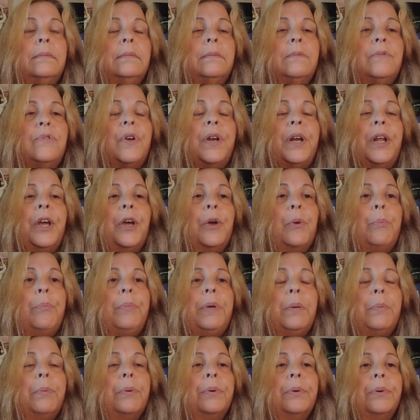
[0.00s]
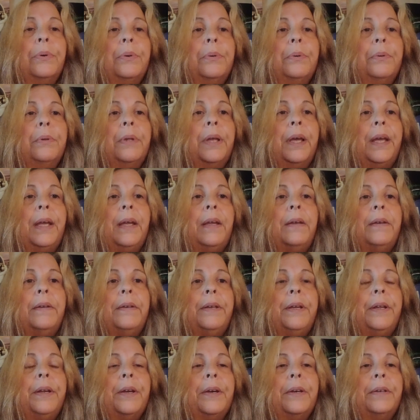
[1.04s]
try to help people, like,
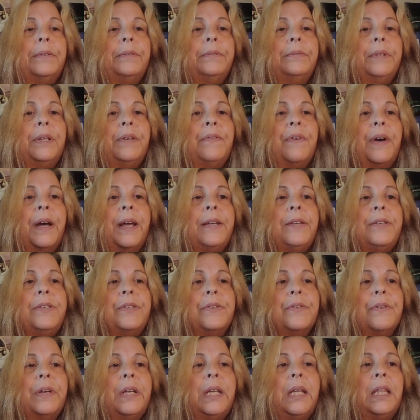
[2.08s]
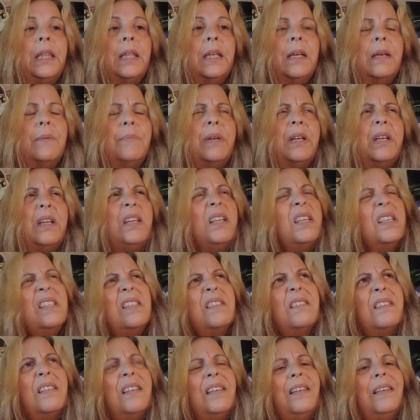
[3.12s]
advice or anything, but it
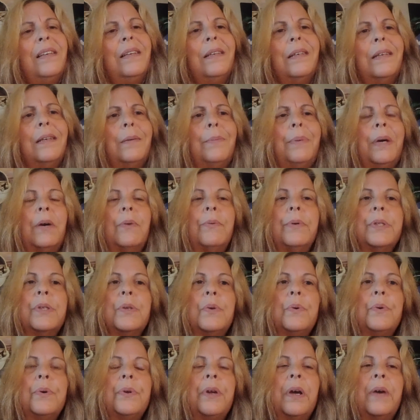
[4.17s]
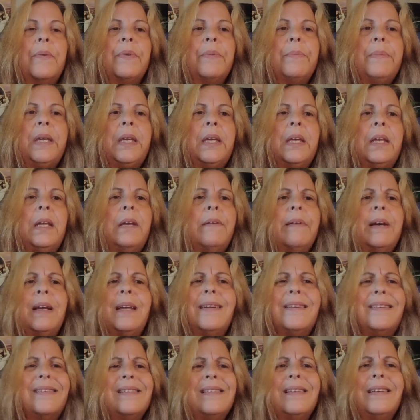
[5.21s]
is about what's going on with me
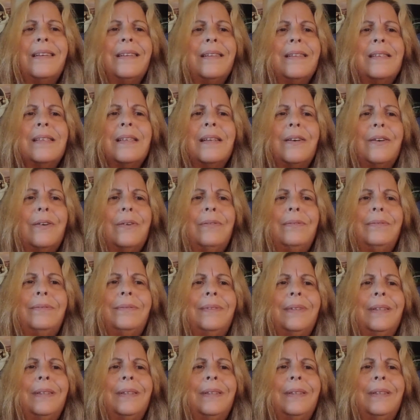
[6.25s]
anyway, isn't it? So